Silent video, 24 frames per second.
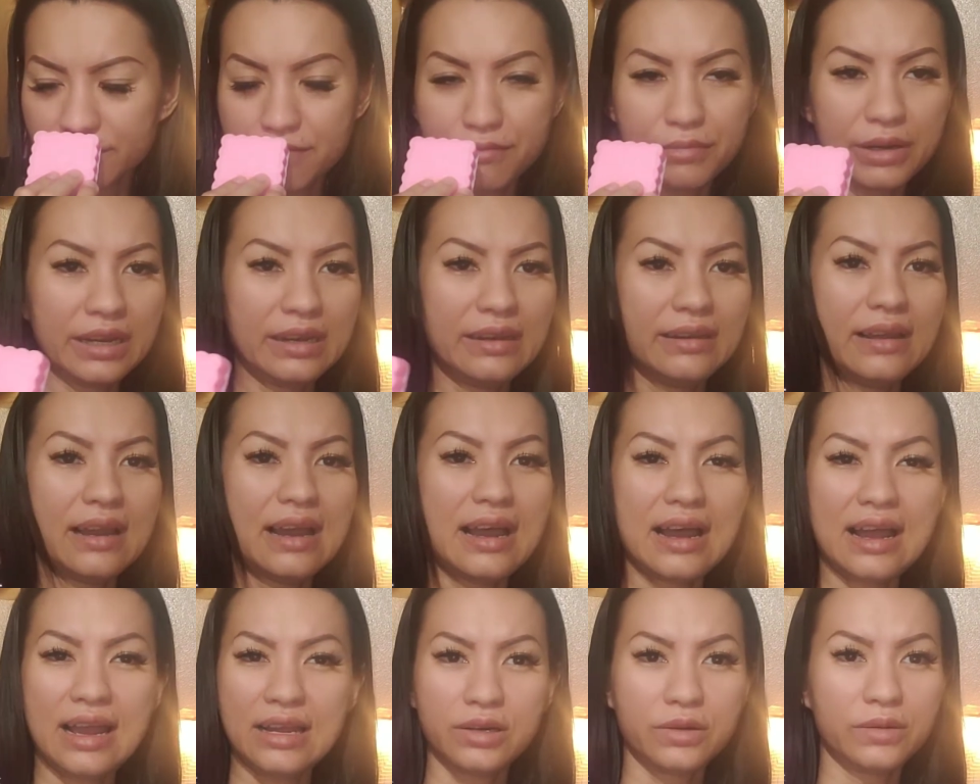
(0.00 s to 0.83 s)
but
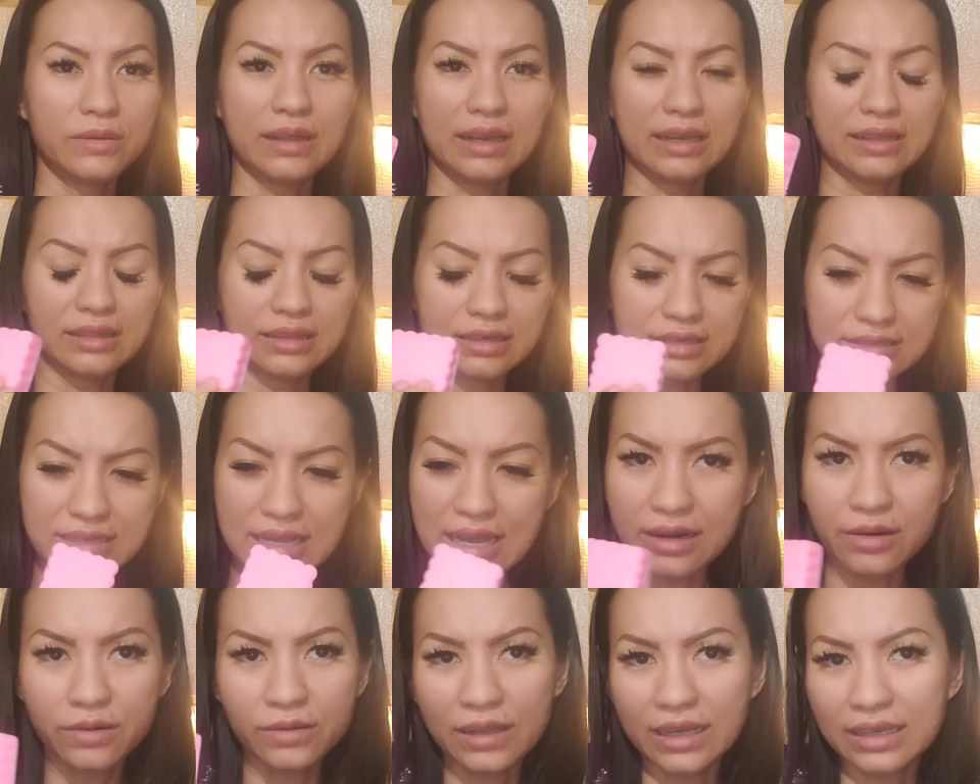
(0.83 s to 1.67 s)
I don't like this.
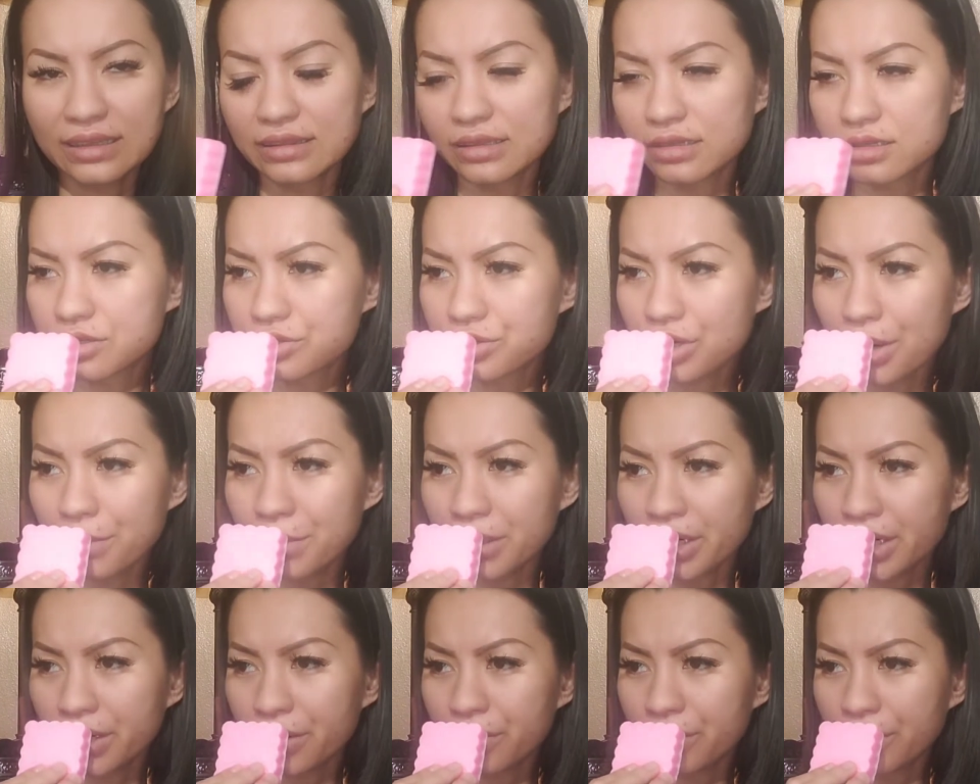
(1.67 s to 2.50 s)
I don't like this
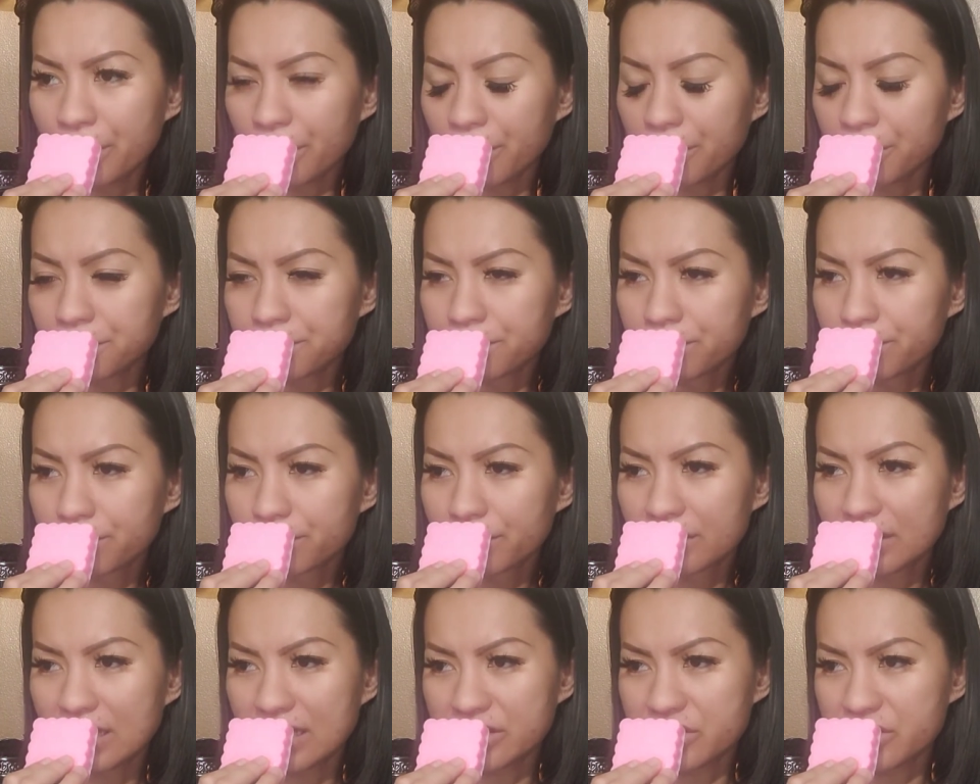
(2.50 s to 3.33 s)
strawberry oil
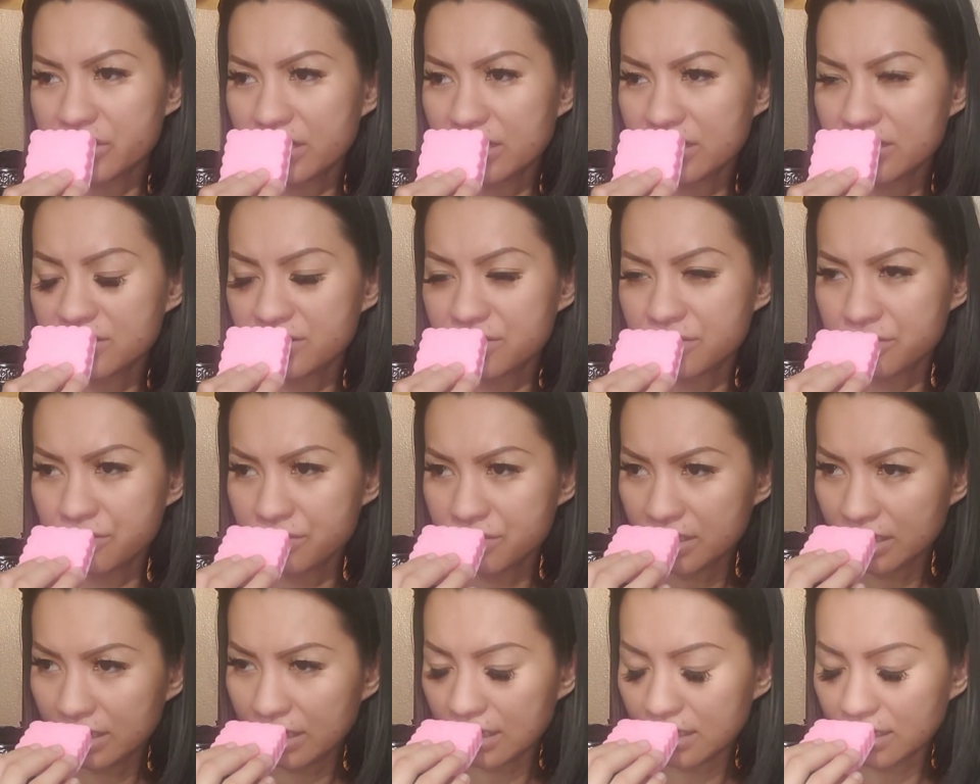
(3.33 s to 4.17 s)
that she's
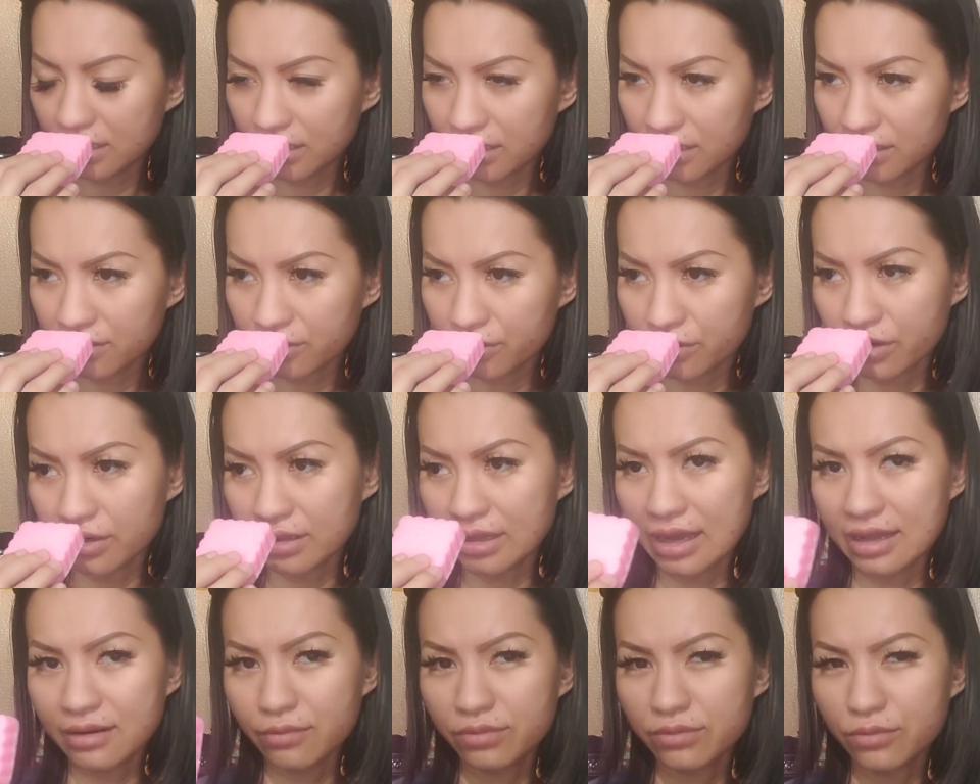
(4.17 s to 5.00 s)
using in here or
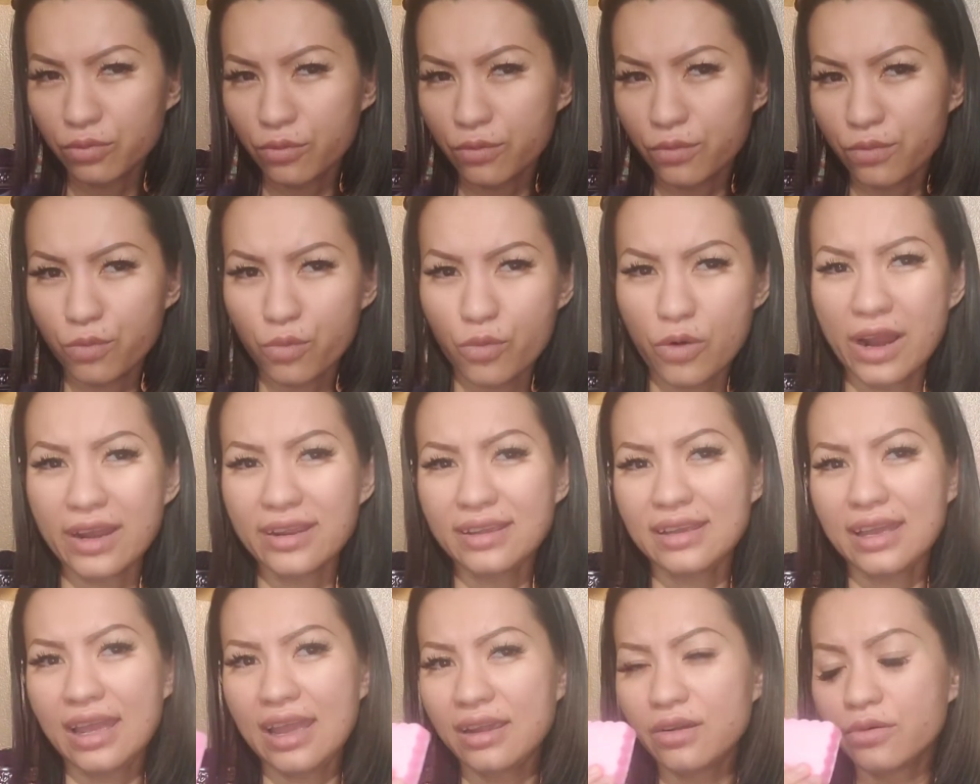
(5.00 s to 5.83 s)
that
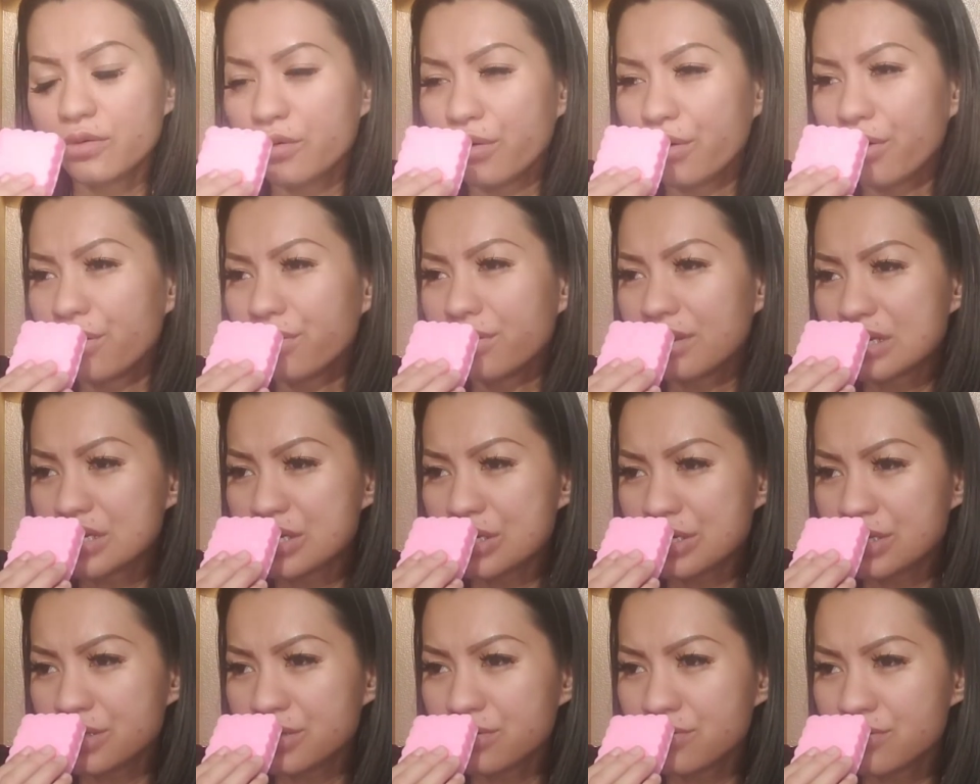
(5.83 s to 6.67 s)
white cake oil that
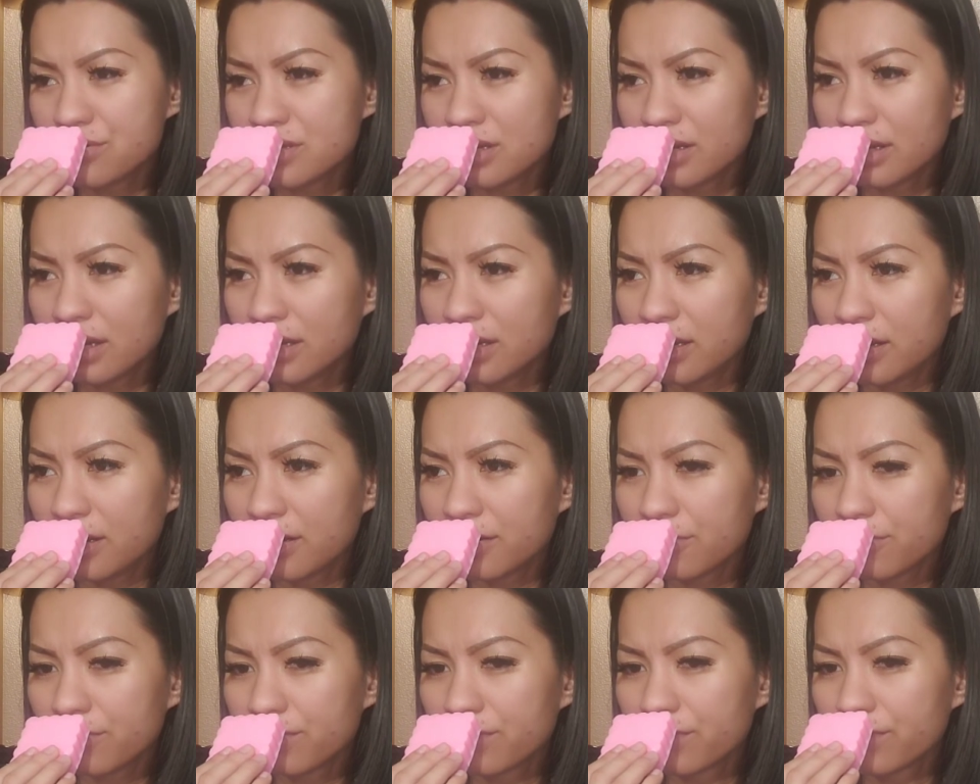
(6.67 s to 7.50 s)
she's using in
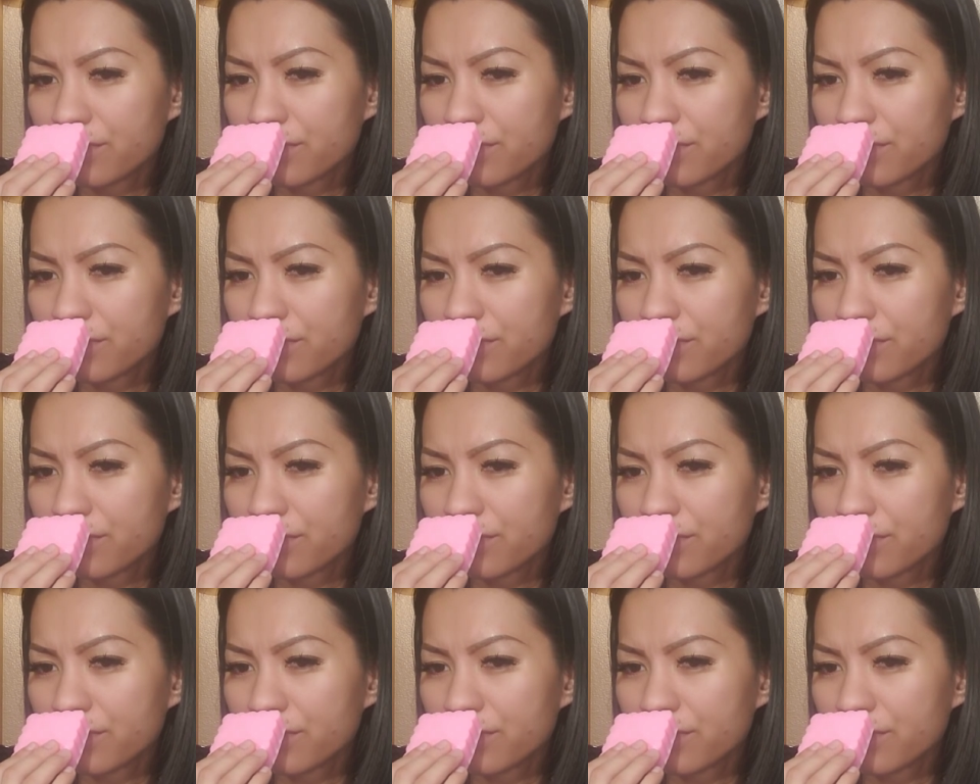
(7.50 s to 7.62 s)
here.